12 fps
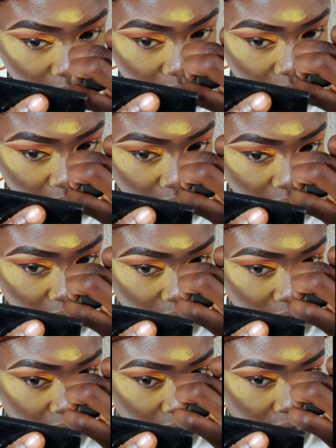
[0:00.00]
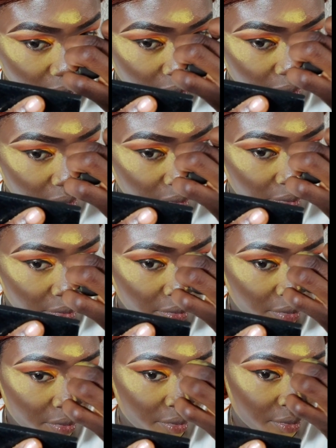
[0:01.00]
for the bridge of my nose, I
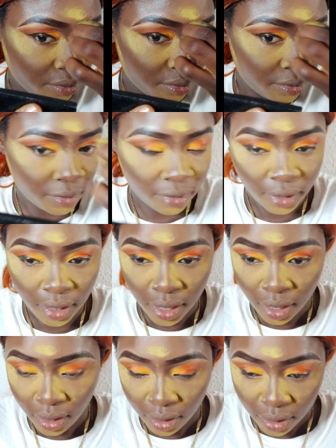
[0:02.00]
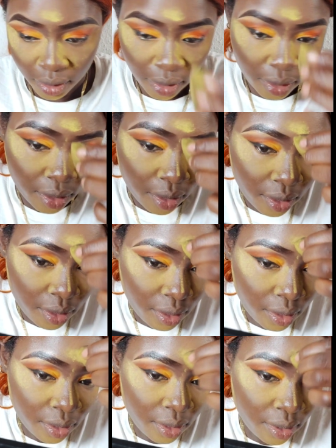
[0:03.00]
cannot leave that one like that. I went
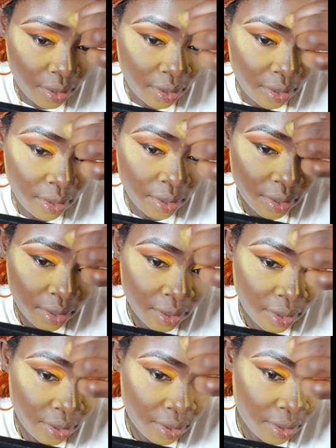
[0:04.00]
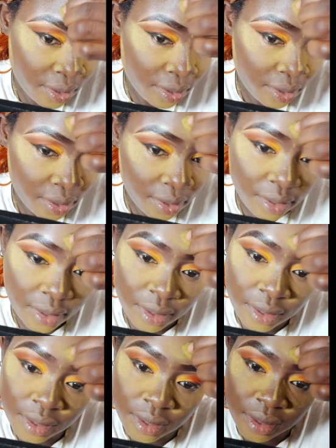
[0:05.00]
in by so, and
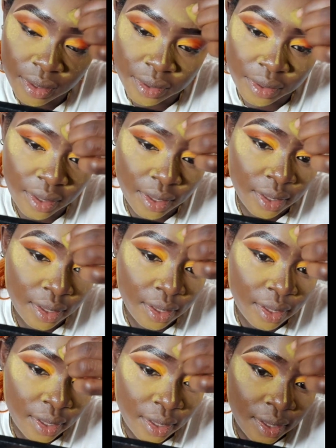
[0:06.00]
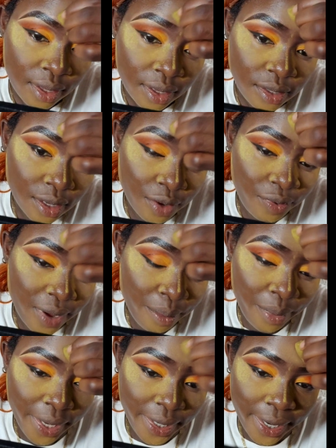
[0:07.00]
now it's time for me to take
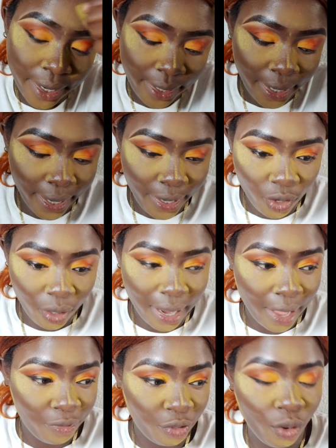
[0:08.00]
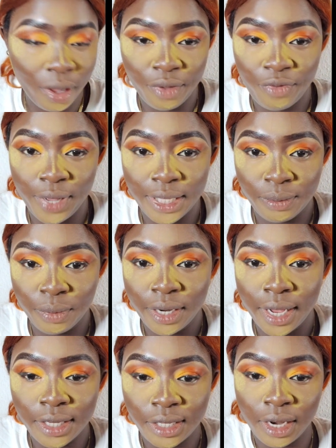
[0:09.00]
off the powder so it does not
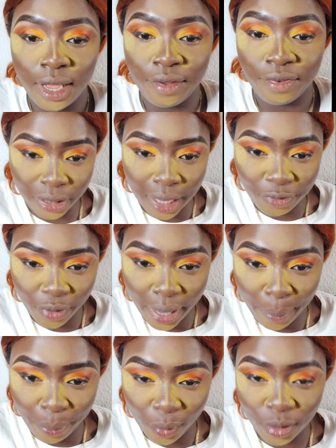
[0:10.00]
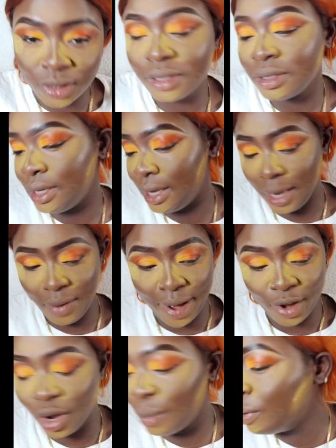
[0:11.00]
stay too
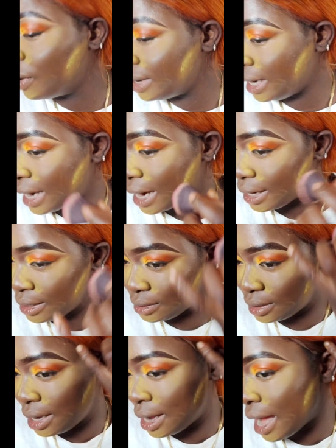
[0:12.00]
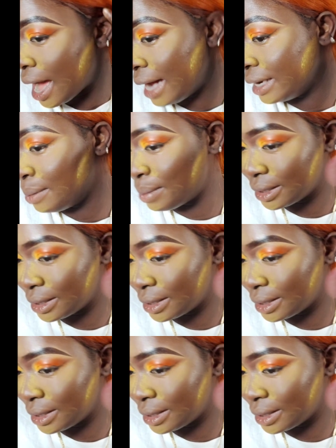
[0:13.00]
much on my face.